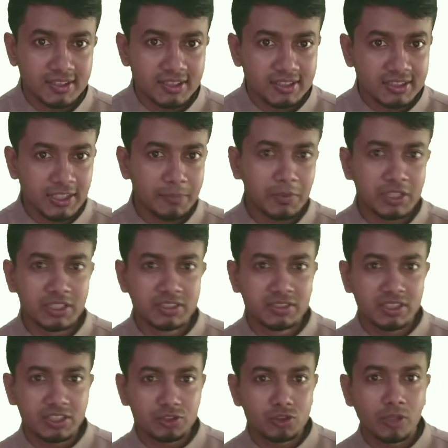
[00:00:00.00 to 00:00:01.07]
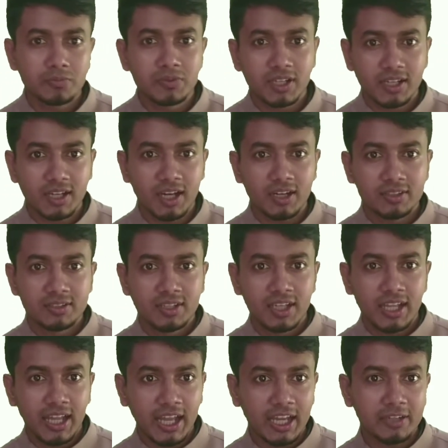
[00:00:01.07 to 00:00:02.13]
Japanese stopped the car
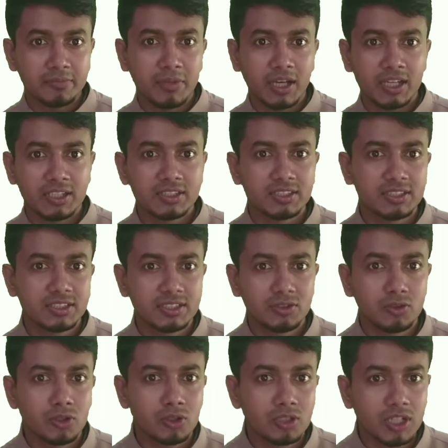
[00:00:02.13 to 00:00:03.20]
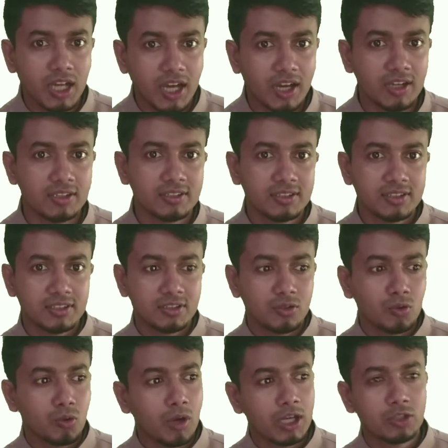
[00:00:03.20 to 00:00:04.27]
and Bangladeshi told her,
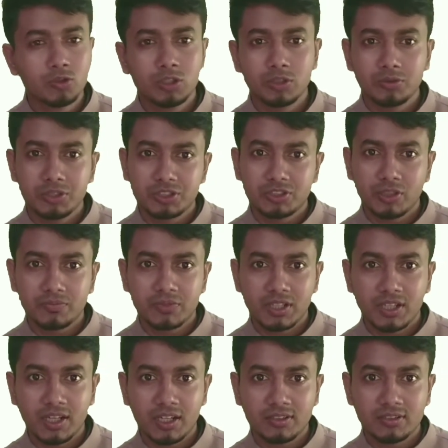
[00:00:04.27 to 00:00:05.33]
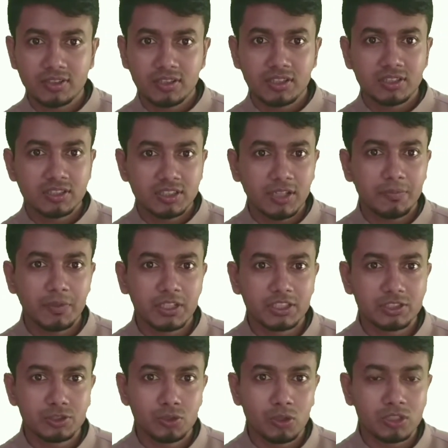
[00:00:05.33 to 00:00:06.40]
"Why do you stop the car?"
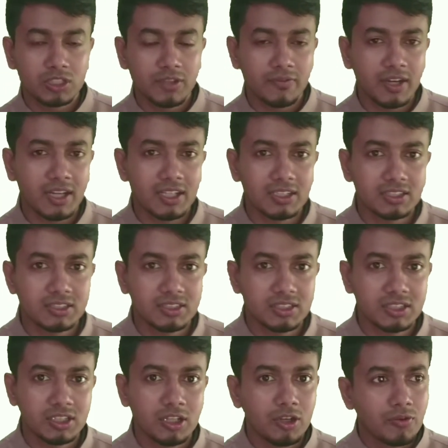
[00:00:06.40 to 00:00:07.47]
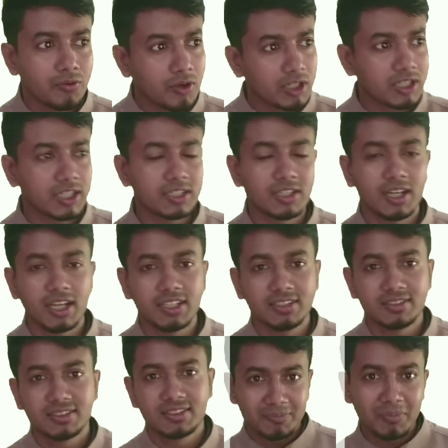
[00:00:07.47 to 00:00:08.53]
Japanese told the Bangladeshi, "For red
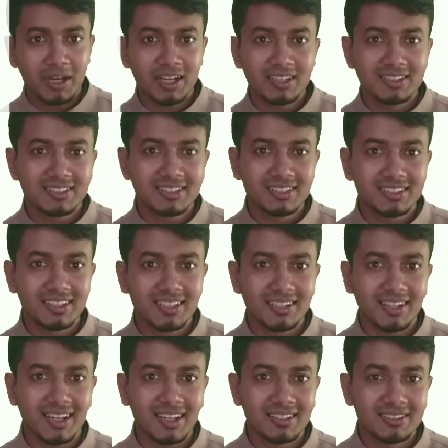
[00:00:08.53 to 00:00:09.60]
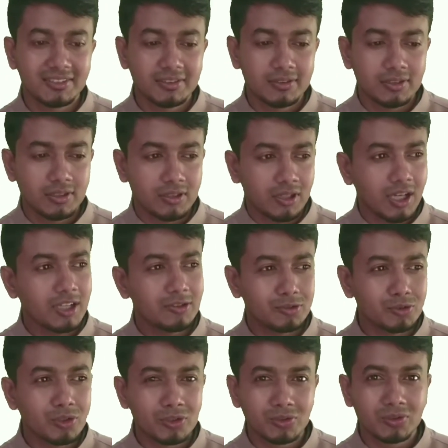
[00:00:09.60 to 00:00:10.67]
light." Bangladeshi tell her, "Hey,
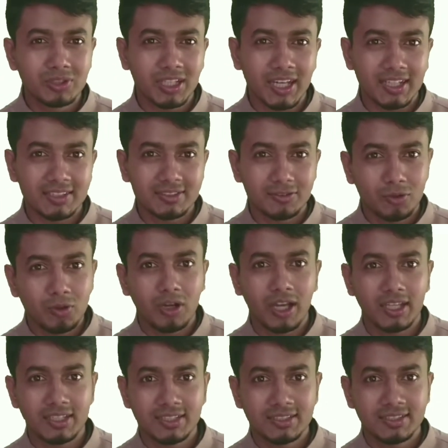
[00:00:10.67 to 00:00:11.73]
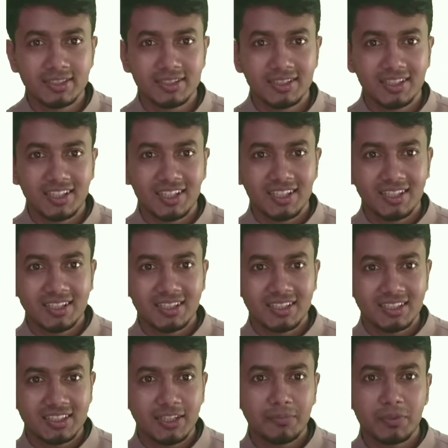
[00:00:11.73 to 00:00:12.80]
don't do that, go ahead."
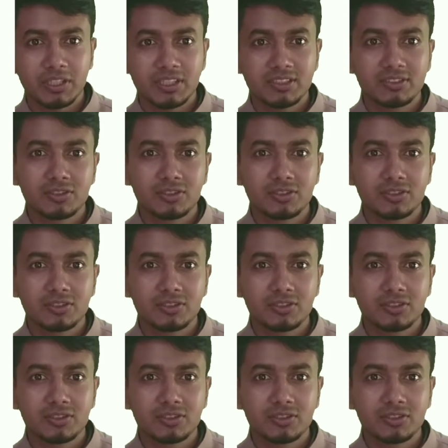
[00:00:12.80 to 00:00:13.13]
Japanese